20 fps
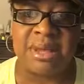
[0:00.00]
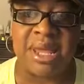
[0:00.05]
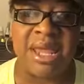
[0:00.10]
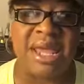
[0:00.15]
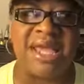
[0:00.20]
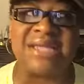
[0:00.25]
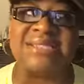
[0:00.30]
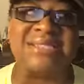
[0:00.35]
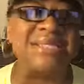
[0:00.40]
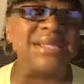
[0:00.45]

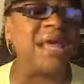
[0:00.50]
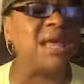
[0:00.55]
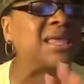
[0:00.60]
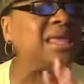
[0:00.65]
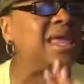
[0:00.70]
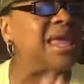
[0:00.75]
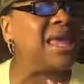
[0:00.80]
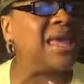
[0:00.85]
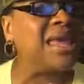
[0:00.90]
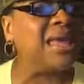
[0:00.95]
It's
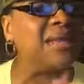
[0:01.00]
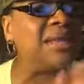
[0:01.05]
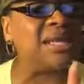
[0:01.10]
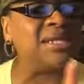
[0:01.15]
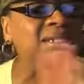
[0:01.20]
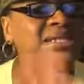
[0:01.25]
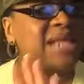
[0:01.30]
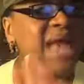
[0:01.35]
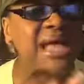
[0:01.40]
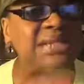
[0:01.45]
again,
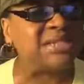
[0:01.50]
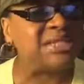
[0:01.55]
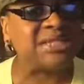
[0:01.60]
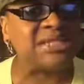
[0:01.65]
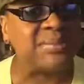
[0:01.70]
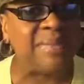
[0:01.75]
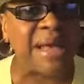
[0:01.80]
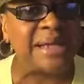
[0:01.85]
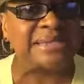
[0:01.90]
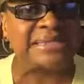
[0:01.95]
it's not
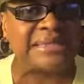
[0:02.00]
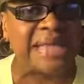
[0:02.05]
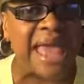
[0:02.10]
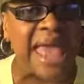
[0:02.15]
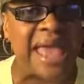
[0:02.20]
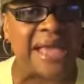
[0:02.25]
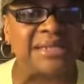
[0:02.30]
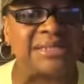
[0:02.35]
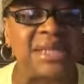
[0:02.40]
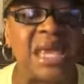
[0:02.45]
just about
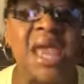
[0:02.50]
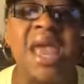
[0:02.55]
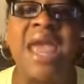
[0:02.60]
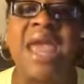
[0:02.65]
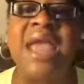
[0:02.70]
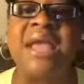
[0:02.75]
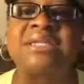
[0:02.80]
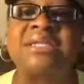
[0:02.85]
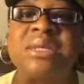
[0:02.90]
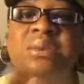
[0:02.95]
sex.
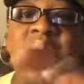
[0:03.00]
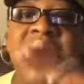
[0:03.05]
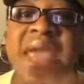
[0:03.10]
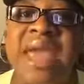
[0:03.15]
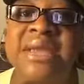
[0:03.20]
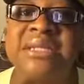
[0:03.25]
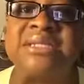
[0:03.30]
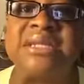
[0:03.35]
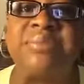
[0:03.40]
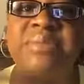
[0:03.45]
It's
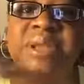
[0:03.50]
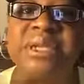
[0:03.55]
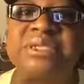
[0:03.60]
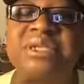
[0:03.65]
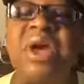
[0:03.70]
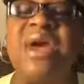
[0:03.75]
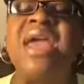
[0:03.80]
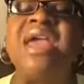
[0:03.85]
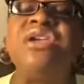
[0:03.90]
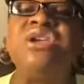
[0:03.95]
intimate.
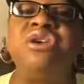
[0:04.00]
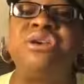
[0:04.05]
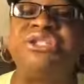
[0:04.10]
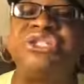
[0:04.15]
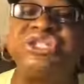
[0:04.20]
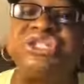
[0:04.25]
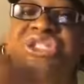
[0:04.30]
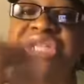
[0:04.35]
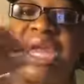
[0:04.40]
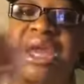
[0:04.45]
You're
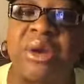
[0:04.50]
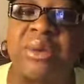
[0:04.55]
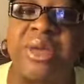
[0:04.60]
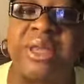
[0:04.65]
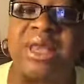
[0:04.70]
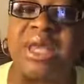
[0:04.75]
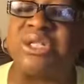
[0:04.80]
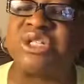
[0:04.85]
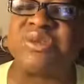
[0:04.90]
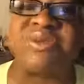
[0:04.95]

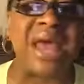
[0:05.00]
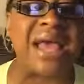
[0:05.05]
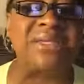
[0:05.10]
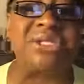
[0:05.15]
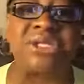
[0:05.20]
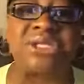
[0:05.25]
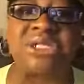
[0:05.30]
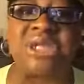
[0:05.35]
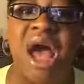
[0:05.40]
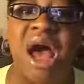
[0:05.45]
sharing things. You're not
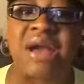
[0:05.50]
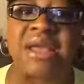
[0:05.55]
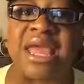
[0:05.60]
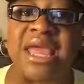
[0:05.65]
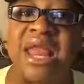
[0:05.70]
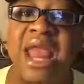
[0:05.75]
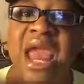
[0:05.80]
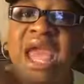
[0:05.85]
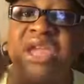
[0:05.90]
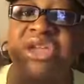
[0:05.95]
just
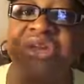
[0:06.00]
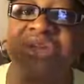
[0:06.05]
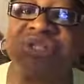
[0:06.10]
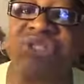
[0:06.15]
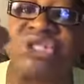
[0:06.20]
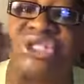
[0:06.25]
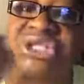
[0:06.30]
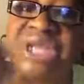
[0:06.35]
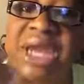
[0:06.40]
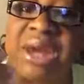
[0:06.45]
talking. You're
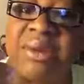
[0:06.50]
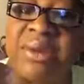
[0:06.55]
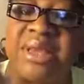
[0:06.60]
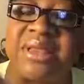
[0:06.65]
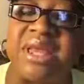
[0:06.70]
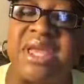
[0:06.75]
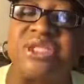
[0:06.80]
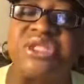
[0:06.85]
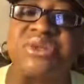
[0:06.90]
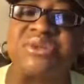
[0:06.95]
sharing
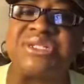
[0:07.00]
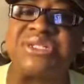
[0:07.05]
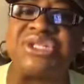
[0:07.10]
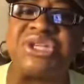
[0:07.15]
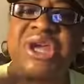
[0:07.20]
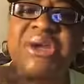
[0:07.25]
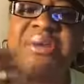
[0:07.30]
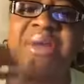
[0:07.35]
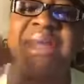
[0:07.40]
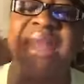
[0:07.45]
things. You're
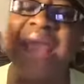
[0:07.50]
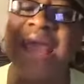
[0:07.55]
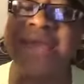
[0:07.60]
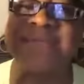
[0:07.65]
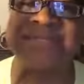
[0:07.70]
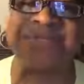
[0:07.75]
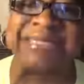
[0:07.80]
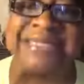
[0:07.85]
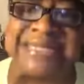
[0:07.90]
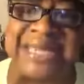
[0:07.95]
sharing
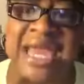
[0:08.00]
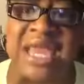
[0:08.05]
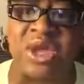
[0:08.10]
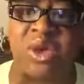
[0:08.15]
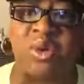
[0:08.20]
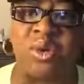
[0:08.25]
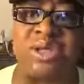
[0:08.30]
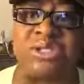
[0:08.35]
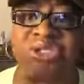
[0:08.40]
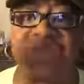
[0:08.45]

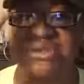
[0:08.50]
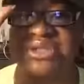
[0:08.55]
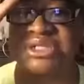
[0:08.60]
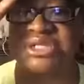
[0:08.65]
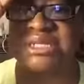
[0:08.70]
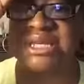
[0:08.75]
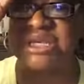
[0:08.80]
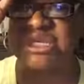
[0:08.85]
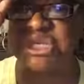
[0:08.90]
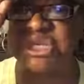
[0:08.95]
secrets. You're
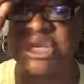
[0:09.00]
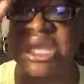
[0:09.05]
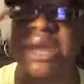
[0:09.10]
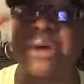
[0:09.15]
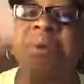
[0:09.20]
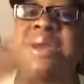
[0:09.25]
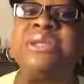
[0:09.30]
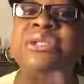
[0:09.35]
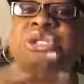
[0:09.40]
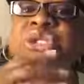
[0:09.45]

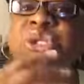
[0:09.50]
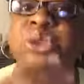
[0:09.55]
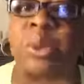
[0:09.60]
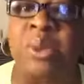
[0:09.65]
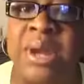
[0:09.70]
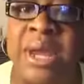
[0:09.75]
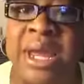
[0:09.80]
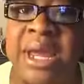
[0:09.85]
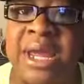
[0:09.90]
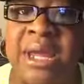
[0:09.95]
sharing
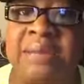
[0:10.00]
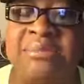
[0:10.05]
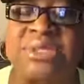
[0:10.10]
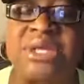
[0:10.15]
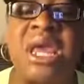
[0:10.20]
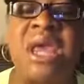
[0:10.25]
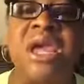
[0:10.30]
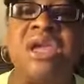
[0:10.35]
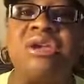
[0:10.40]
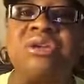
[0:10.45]
dreams.
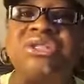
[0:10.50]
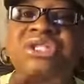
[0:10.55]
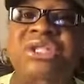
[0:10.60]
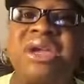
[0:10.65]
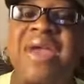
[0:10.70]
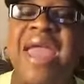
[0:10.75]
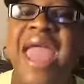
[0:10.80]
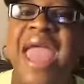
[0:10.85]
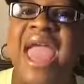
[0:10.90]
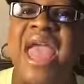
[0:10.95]
You're
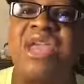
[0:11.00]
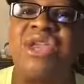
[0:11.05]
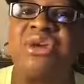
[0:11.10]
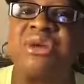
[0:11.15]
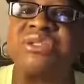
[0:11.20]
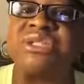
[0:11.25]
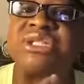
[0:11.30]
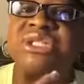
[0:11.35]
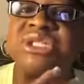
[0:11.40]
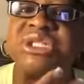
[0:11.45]
sharing, and
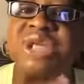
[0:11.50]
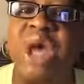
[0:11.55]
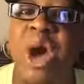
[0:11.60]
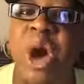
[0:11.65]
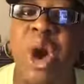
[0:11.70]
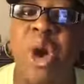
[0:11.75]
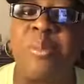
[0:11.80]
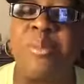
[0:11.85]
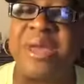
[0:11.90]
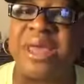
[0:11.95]
your
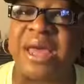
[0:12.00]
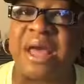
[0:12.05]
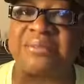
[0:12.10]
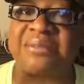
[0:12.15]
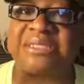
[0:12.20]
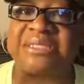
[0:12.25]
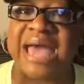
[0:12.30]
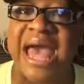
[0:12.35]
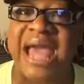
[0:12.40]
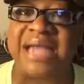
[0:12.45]
soul
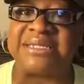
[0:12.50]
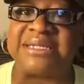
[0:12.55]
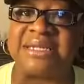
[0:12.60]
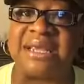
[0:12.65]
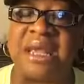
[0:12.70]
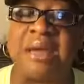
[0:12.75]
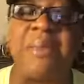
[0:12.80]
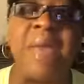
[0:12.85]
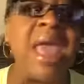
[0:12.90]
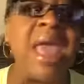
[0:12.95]
becomes tied to them.